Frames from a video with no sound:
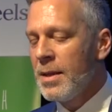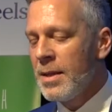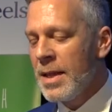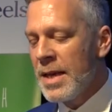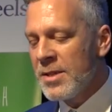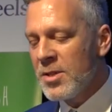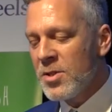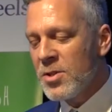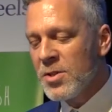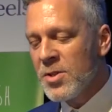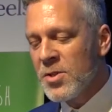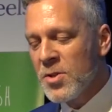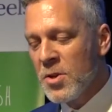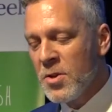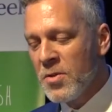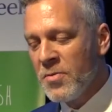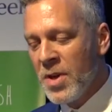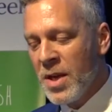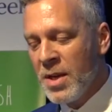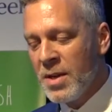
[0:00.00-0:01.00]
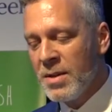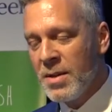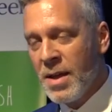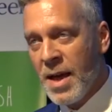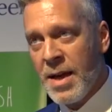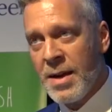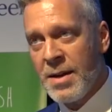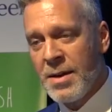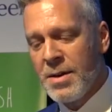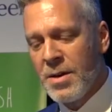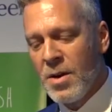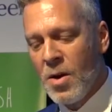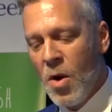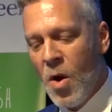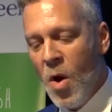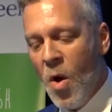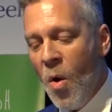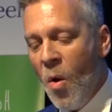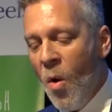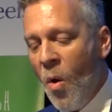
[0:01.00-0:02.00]
less deserving than
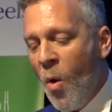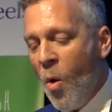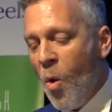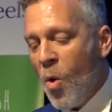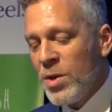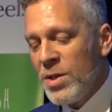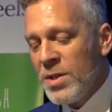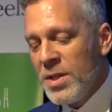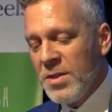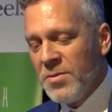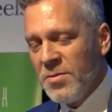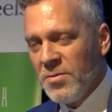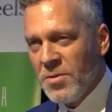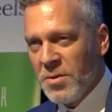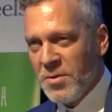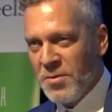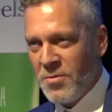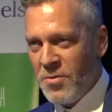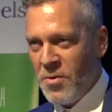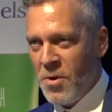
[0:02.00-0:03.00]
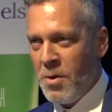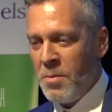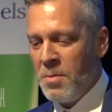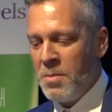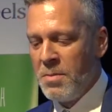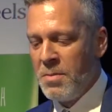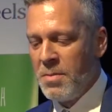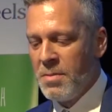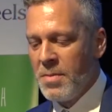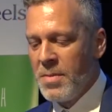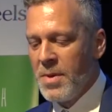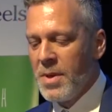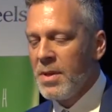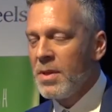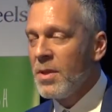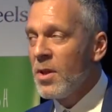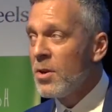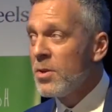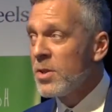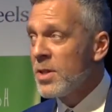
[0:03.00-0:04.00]
or different from
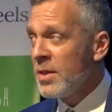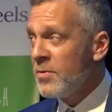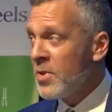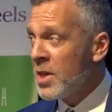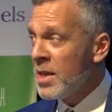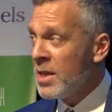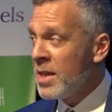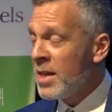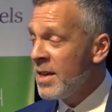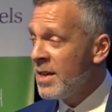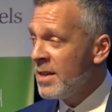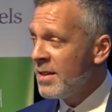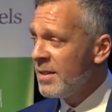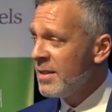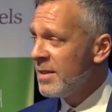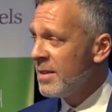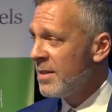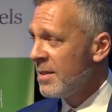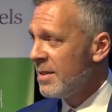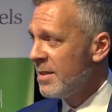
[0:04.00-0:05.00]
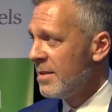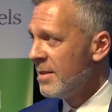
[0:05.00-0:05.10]
those living in the East?